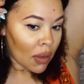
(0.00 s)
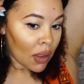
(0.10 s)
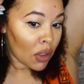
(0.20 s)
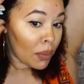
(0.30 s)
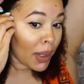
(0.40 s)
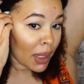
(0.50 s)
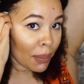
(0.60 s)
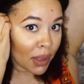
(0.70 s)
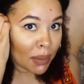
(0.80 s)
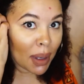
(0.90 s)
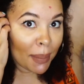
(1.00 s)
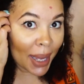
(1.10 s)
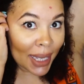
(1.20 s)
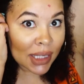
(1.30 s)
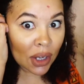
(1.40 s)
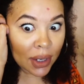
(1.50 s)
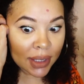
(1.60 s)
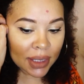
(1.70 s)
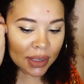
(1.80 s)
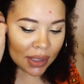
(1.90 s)
It'll make putting my mask on
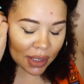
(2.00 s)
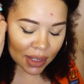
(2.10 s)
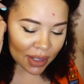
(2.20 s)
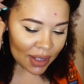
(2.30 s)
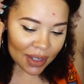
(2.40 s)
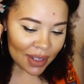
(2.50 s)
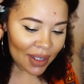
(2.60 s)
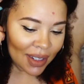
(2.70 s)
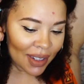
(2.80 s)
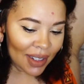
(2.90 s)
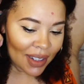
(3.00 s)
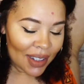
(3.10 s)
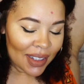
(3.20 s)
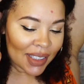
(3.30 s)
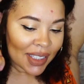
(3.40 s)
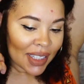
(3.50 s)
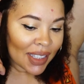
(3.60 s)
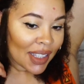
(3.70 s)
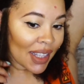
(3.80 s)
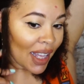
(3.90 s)
easier,
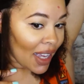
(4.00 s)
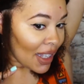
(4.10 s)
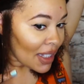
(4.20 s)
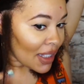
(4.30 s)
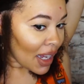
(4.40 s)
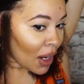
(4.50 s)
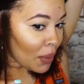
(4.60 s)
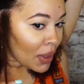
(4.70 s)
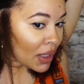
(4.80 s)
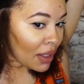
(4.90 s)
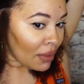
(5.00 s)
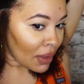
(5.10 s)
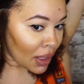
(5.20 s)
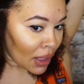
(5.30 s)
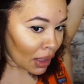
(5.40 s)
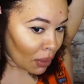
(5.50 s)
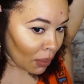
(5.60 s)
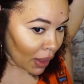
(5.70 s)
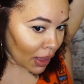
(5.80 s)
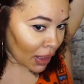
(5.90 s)
since that is how we're living
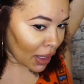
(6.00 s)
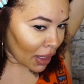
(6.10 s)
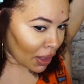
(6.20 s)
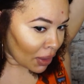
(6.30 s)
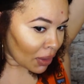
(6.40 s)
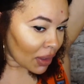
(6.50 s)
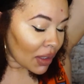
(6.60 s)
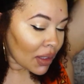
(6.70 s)
right now.